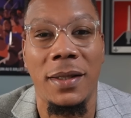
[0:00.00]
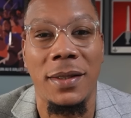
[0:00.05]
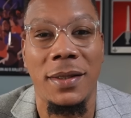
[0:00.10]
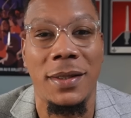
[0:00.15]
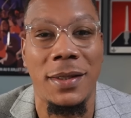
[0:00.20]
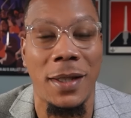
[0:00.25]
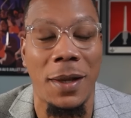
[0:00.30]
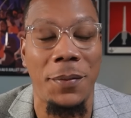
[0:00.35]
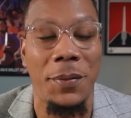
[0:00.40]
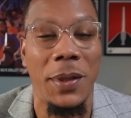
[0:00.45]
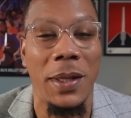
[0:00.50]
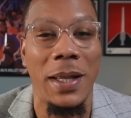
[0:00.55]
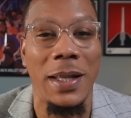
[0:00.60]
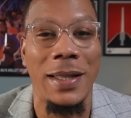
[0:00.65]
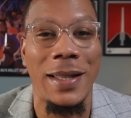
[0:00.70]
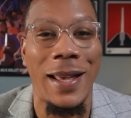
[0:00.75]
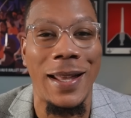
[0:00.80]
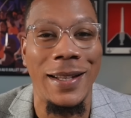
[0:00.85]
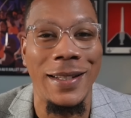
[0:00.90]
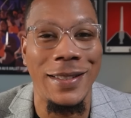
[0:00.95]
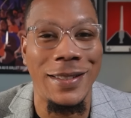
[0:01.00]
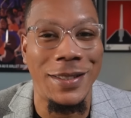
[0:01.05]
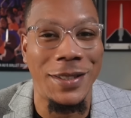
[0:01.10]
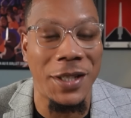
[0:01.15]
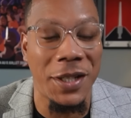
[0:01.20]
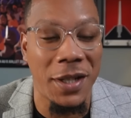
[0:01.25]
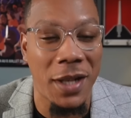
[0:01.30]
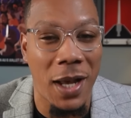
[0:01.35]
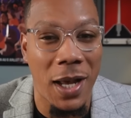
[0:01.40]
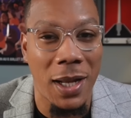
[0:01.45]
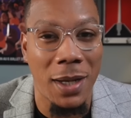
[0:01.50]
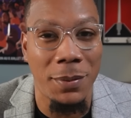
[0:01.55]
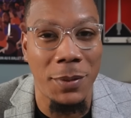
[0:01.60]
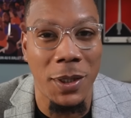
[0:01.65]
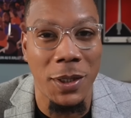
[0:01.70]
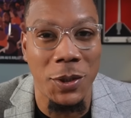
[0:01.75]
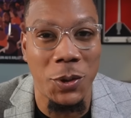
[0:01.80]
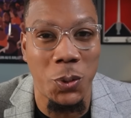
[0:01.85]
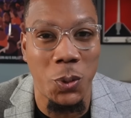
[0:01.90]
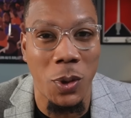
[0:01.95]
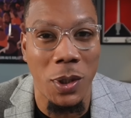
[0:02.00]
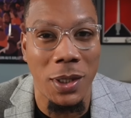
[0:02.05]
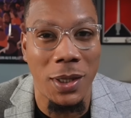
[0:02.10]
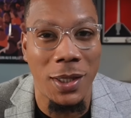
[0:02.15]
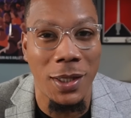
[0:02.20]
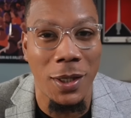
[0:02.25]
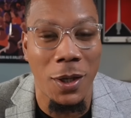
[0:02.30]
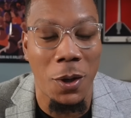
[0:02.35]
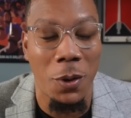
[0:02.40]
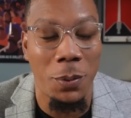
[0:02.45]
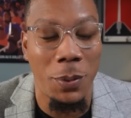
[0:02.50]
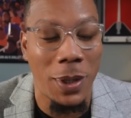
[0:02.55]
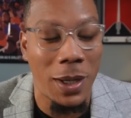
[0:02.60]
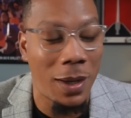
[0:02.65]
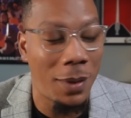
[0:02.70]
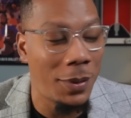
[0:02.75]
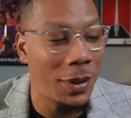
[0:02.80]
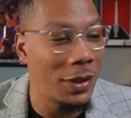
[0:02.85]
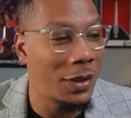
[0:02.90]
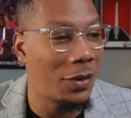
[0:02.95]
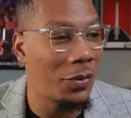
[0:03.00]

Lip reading: something that is synonymous with the Obamas.